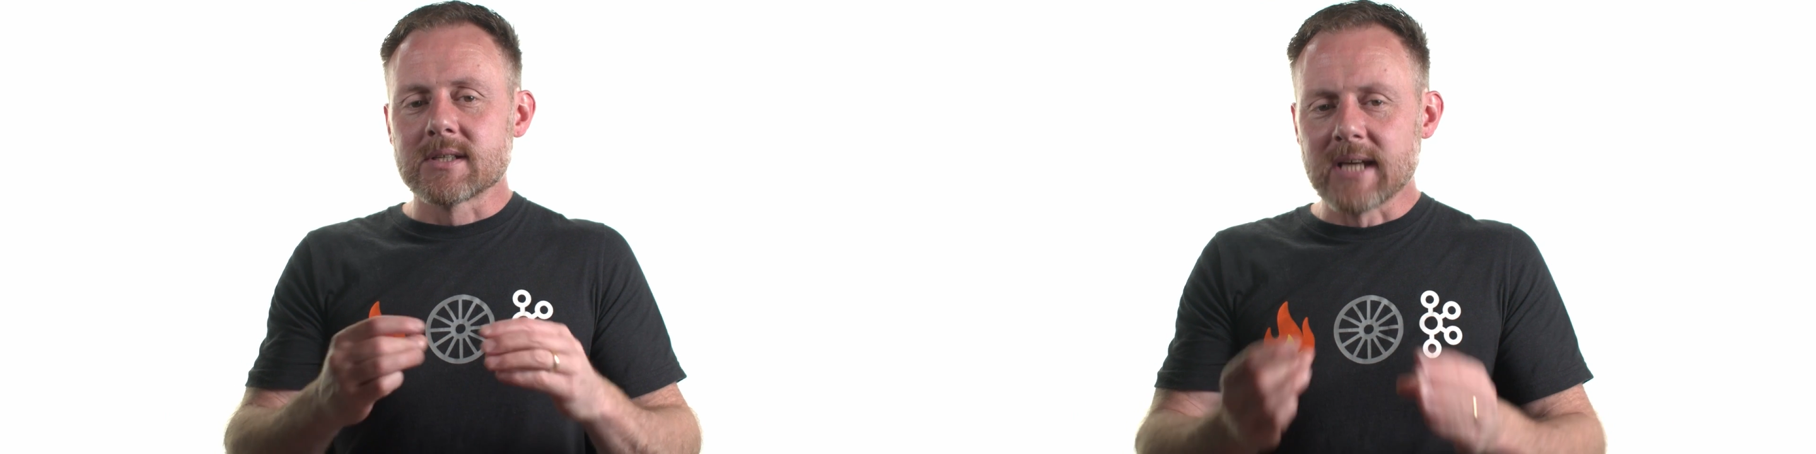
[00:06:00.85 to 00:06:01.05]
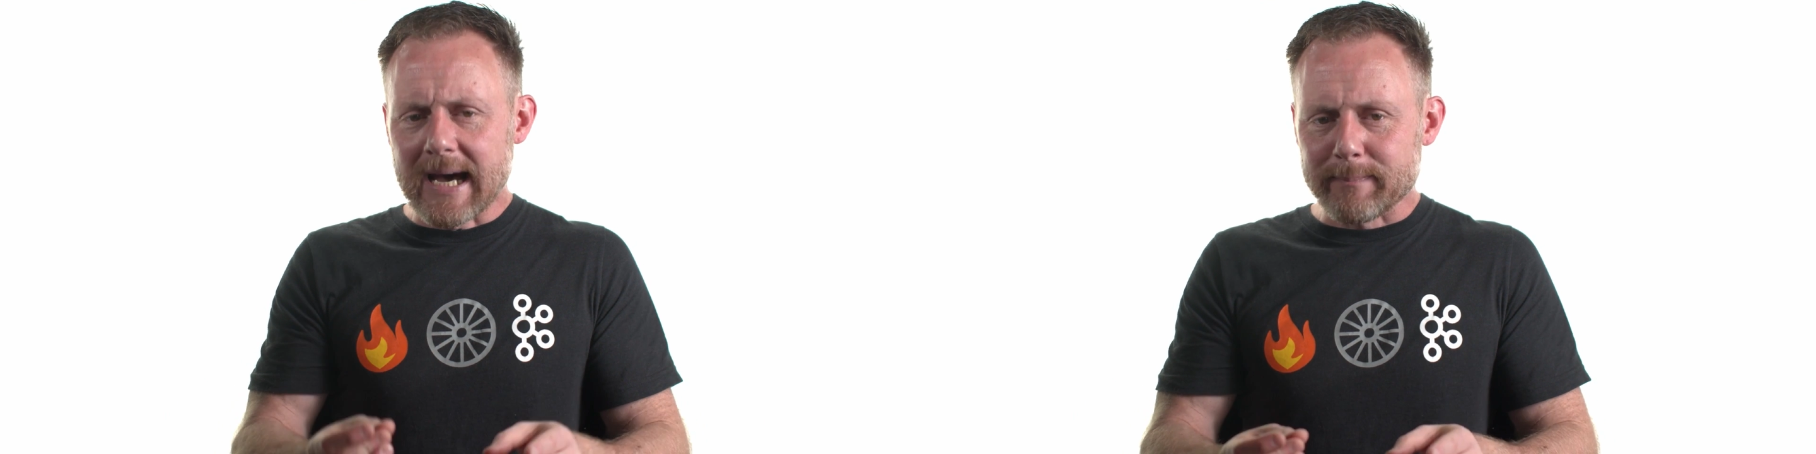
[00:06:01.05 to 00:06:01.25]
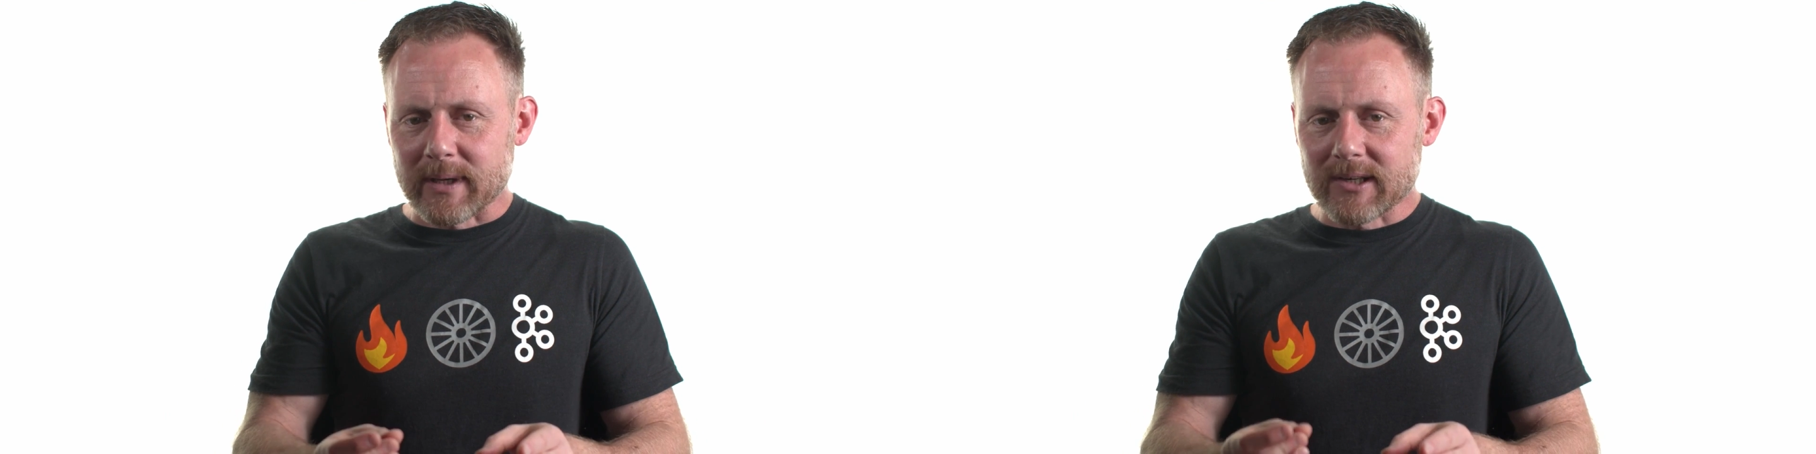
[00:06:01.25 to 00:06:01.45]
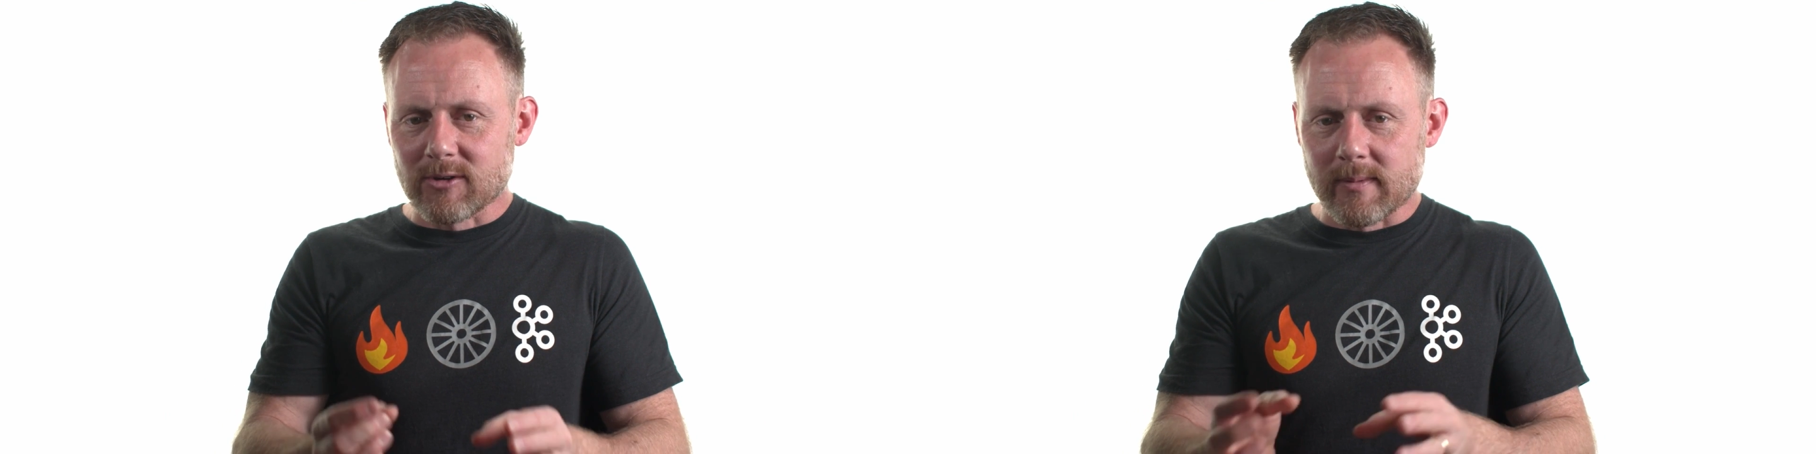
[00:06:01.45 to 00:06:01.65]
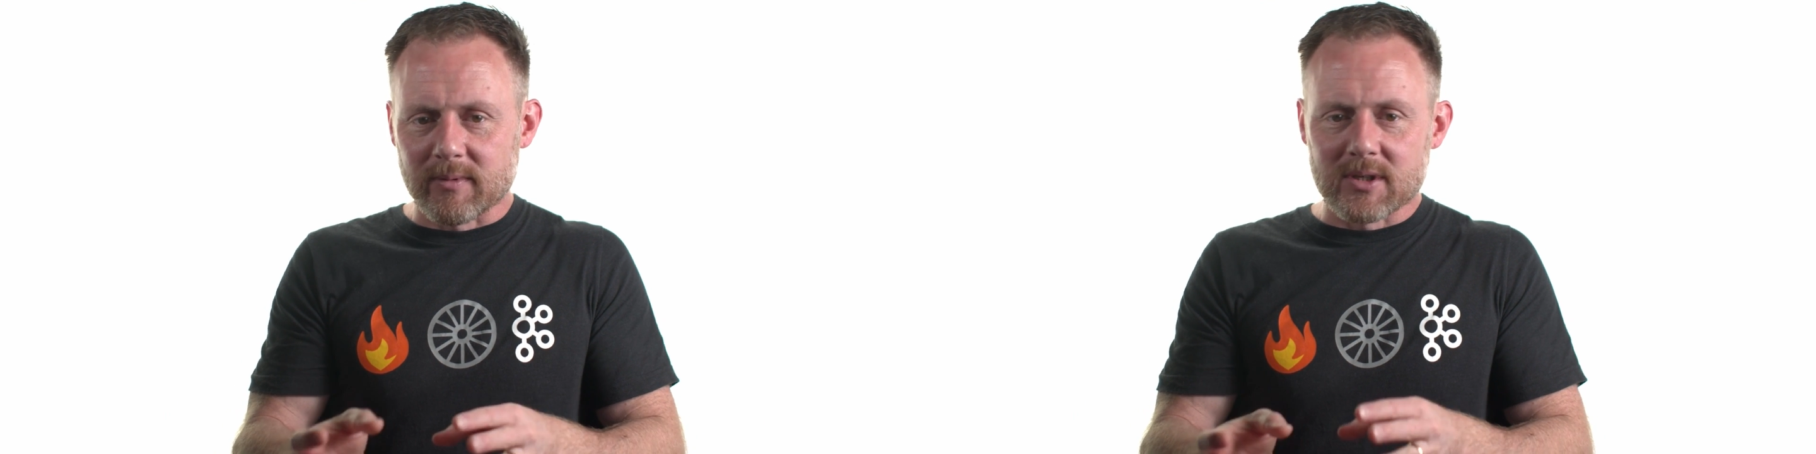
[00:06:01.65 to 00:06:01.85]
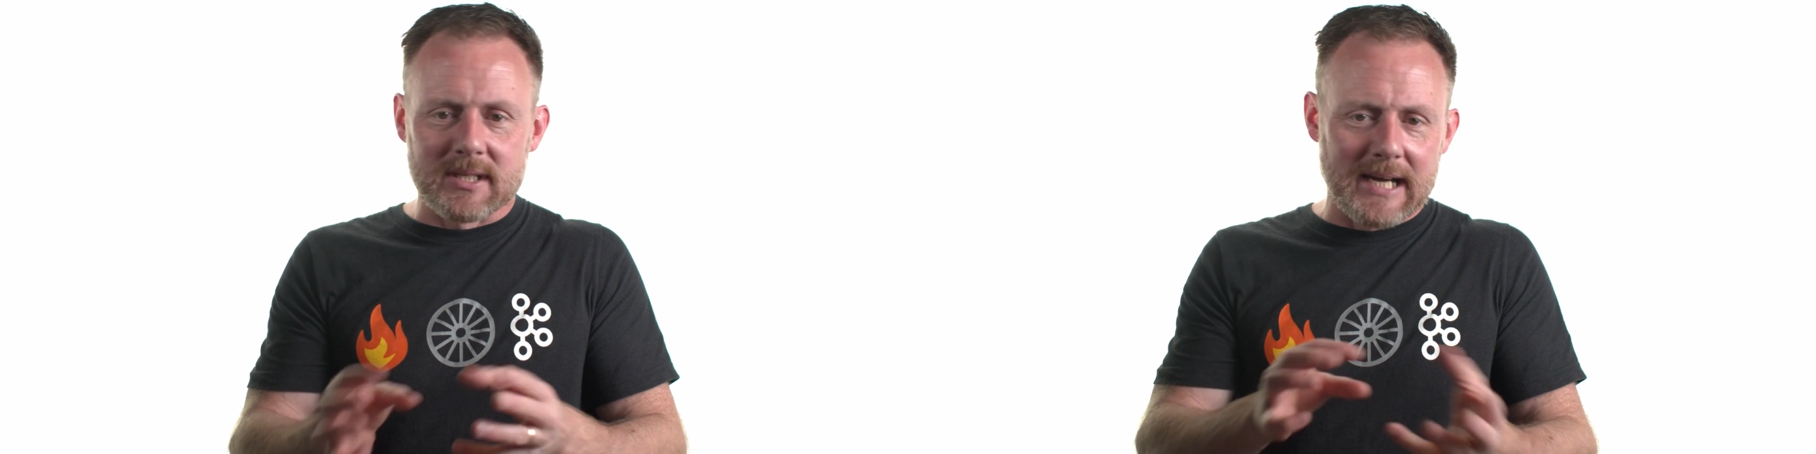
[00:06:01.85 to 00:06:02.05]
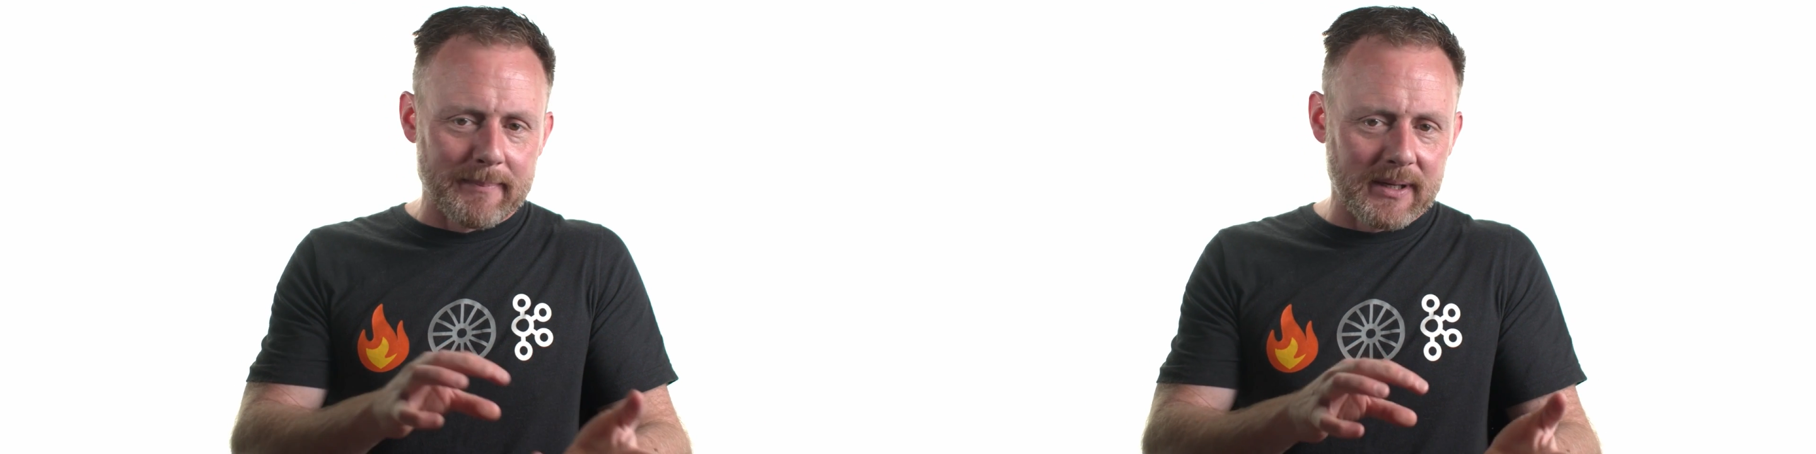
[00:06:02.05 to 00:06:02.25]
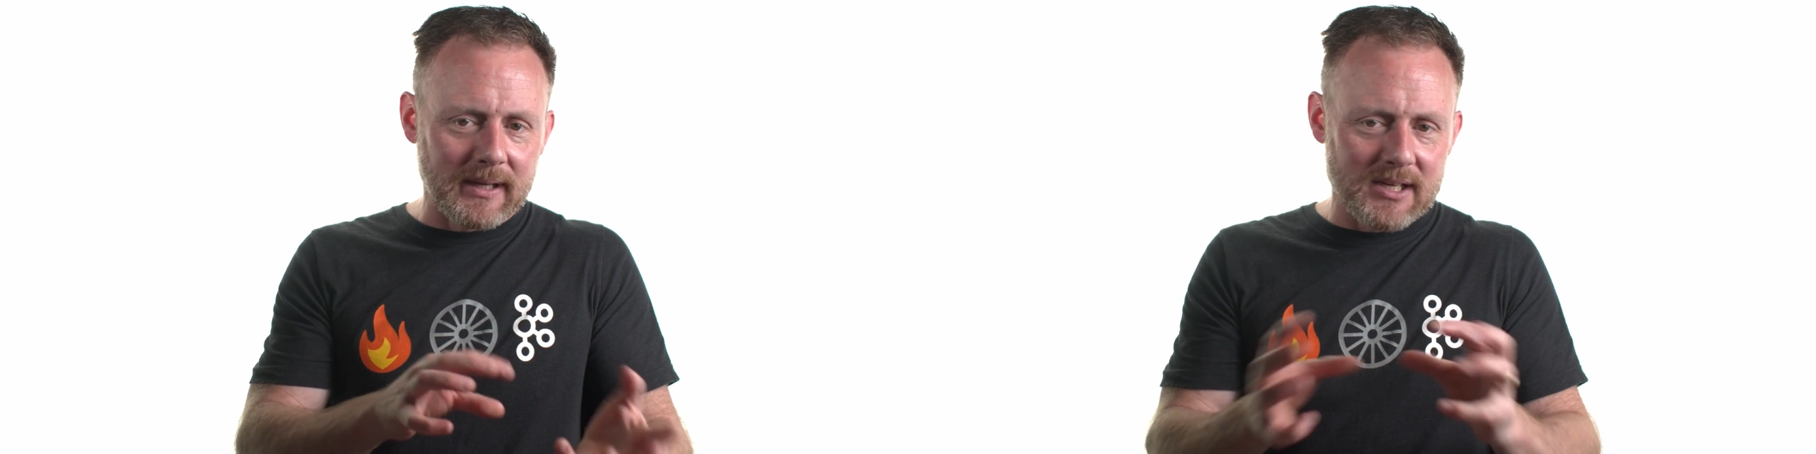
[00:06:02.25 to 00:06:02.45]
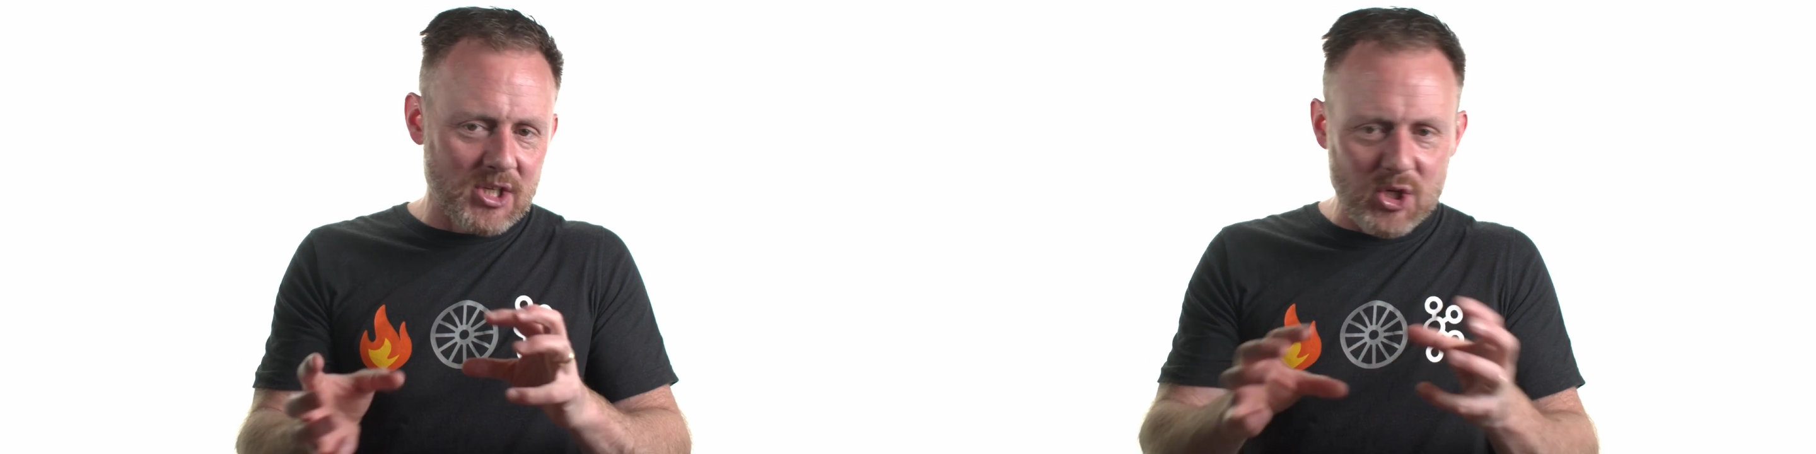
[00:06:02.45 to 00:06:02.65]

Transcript: topic, remember topic and